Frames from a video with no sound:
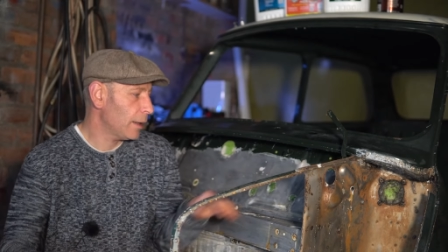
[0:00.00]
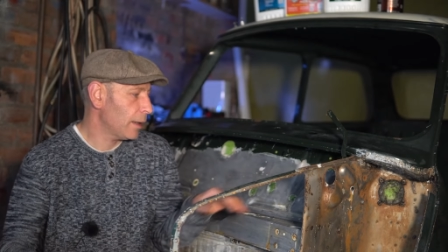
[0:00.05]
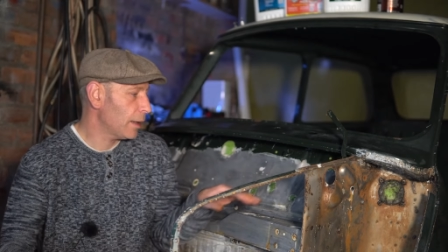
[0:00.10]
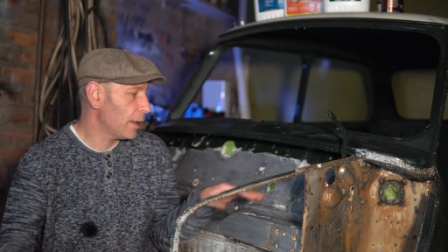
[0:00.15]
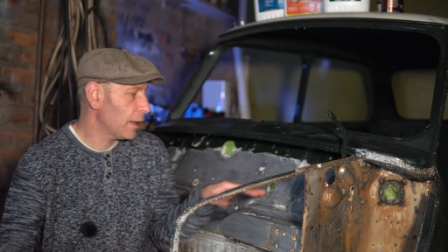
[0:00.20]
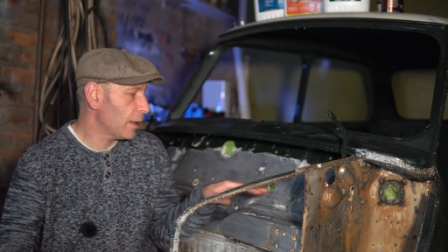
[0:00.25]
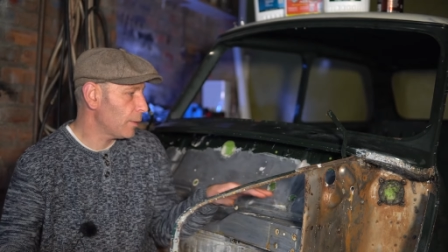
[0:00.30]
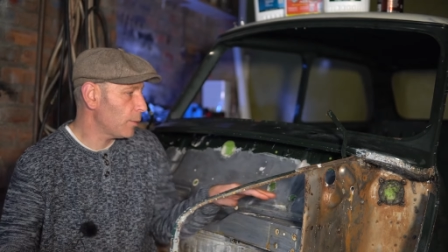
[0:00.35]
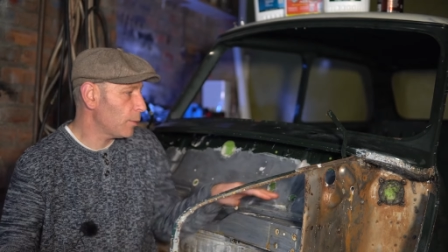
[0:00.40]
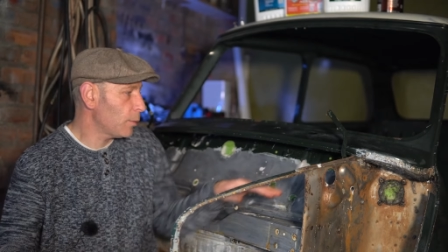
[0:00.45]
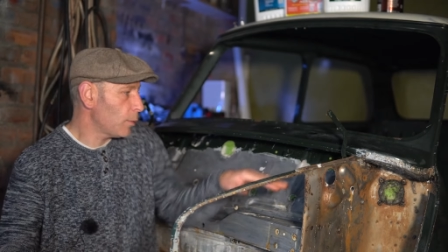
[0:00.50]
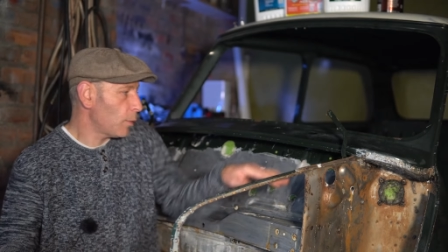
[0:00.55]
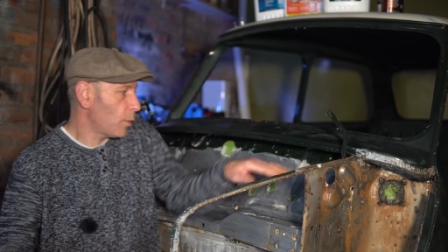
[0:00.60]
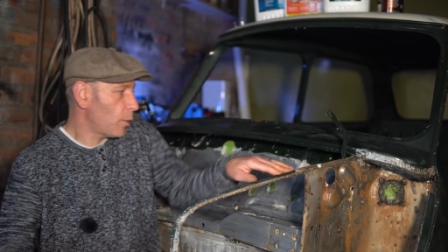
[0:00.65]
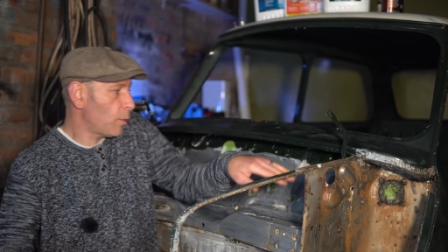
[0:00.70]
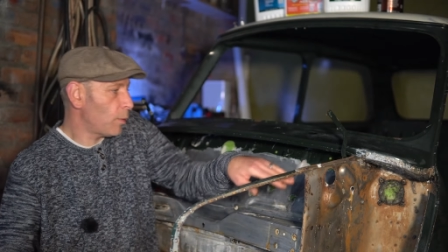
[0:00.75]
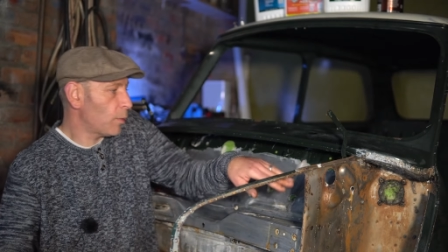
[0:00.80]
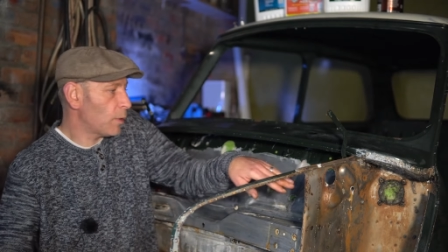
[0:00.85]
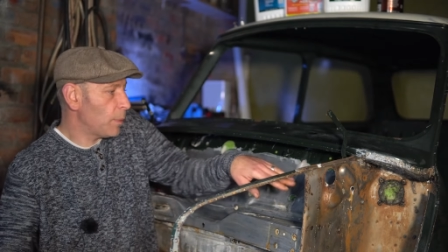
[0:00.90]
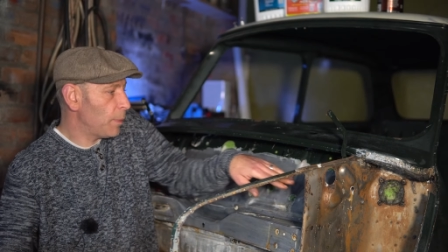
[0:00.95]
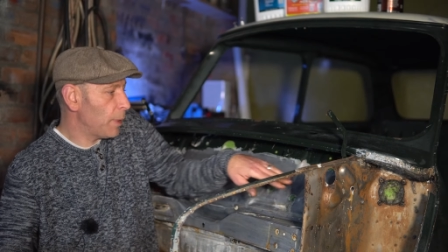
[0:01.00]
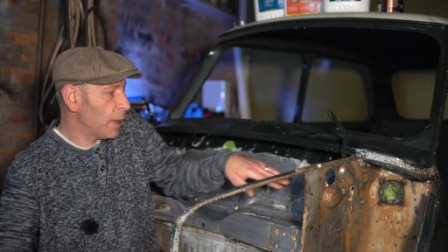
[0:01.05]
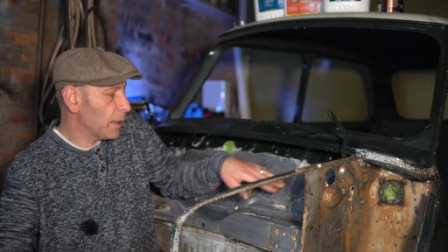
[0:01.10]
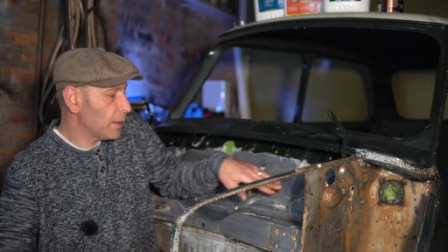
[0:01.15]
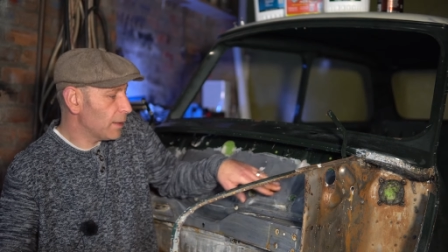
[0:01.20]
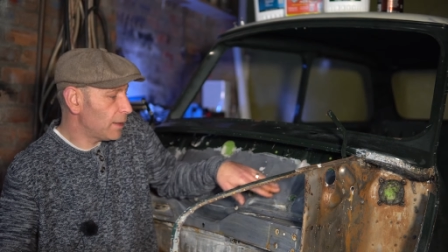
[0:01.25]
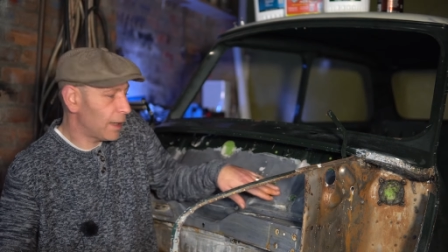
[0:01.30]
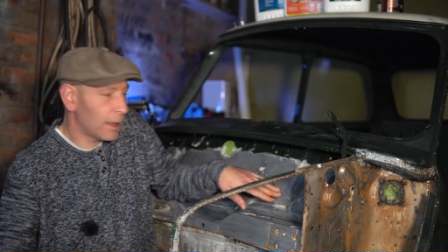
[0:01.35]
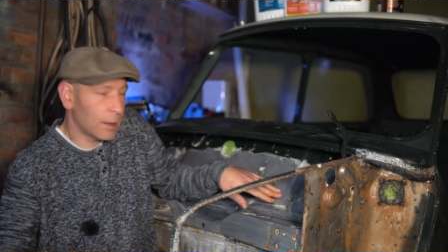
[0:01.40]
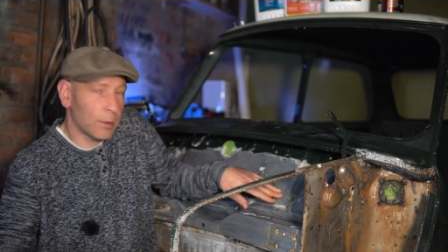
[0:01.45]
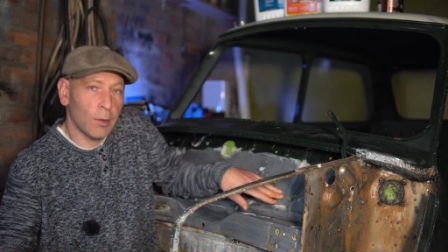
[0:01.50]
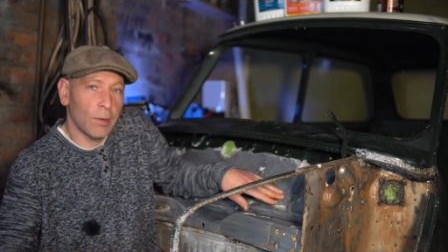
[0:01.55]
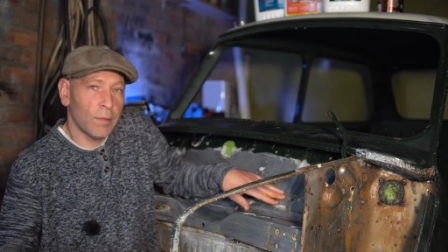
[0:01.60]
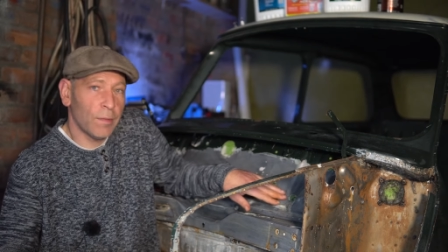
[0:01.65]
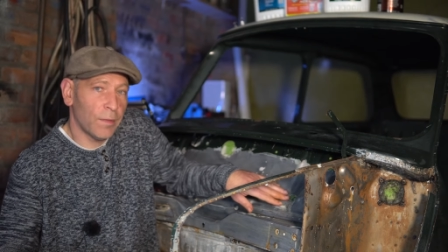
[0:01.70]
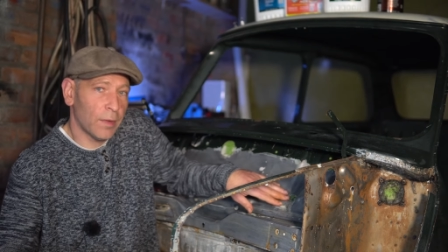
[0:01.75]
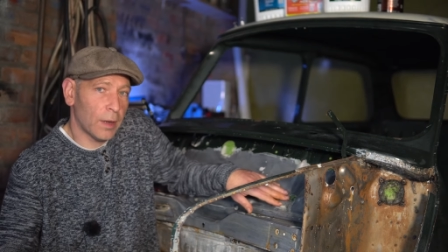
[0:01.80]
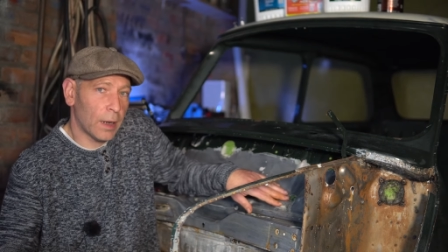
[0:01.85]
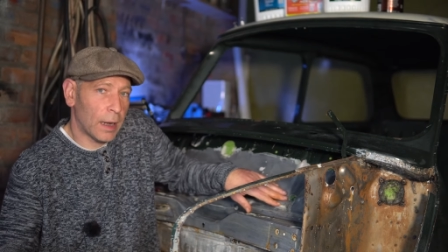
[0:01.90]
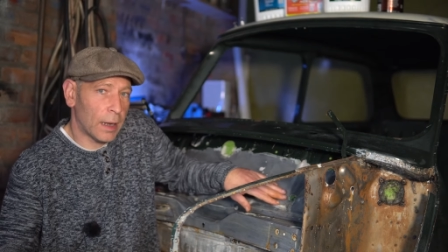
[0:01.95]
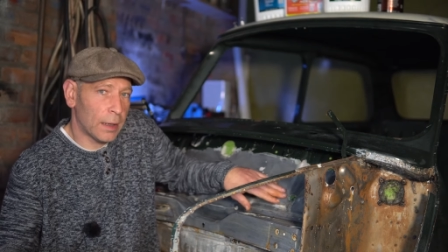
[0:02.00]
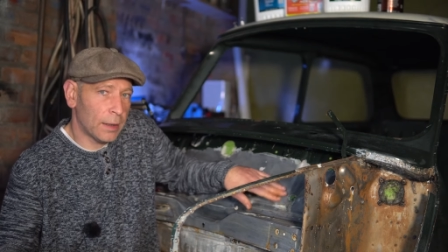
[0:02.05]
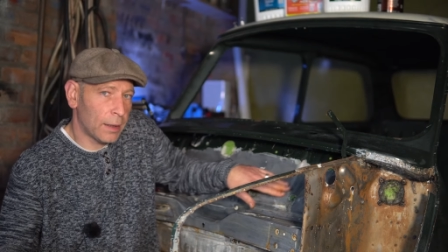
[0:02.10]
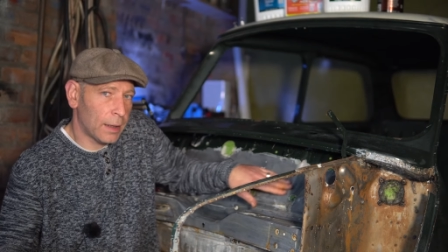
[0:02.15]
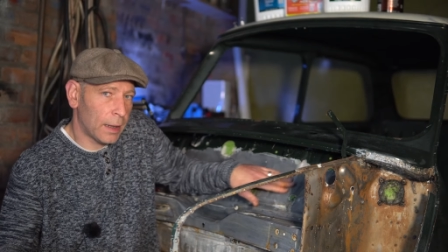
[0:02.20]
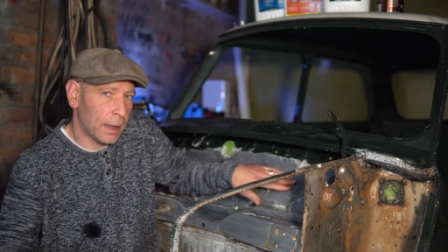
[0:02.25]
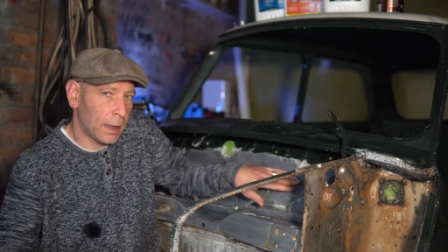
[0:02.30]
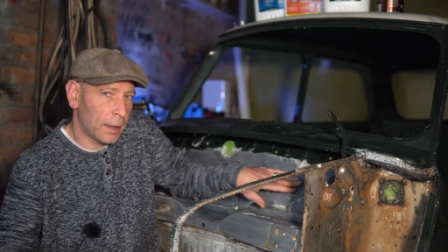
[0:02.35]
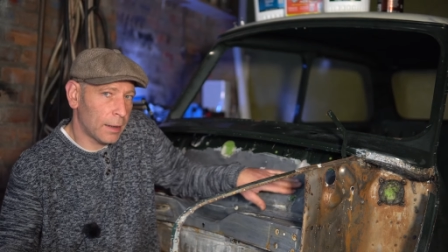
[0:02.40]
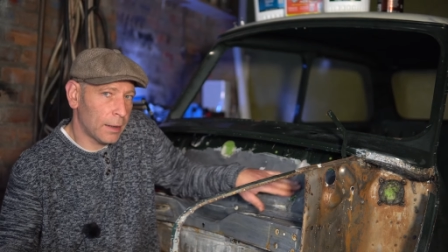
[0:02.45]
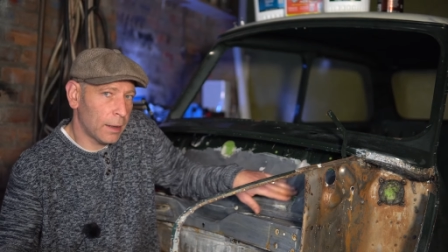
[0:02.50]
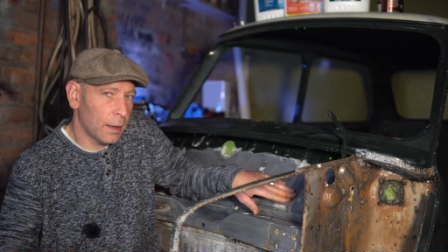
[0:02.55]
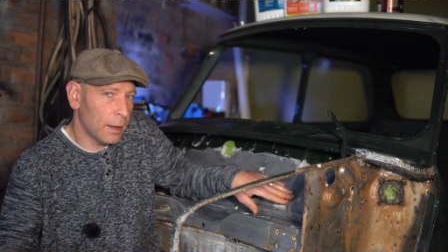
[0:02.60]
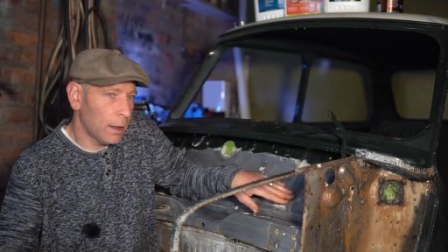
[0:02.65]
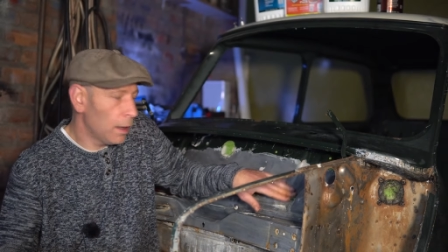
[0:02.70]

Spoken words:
getting all the paint taken off and then